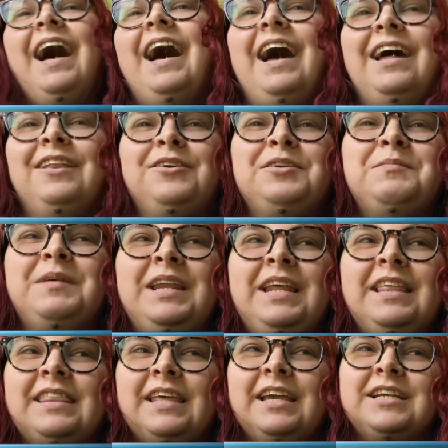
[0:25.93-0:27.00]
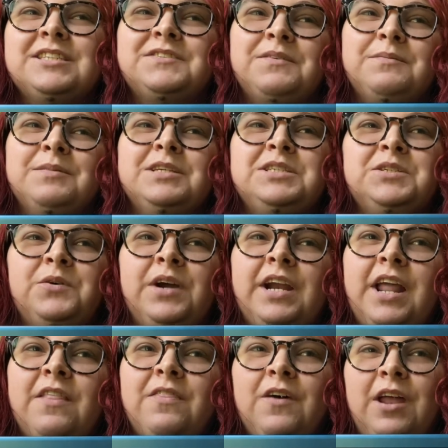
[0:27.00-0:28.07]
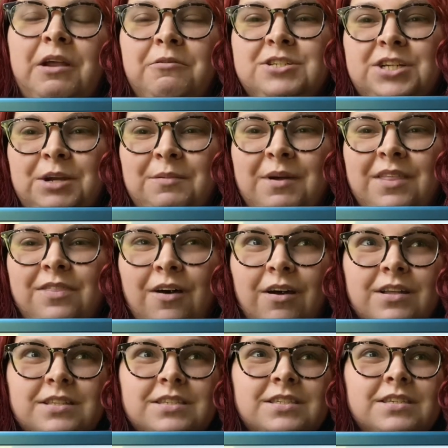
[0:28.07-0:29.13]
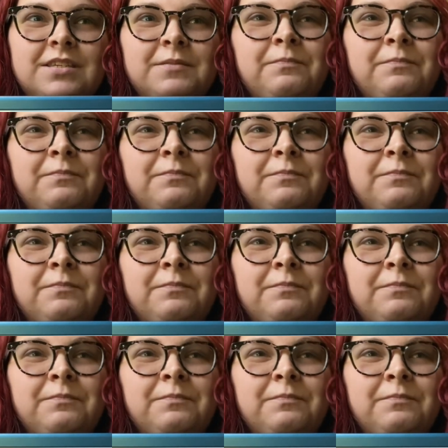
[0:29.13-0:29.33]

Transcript: learned many things from this story and I thought I would share my thoughts.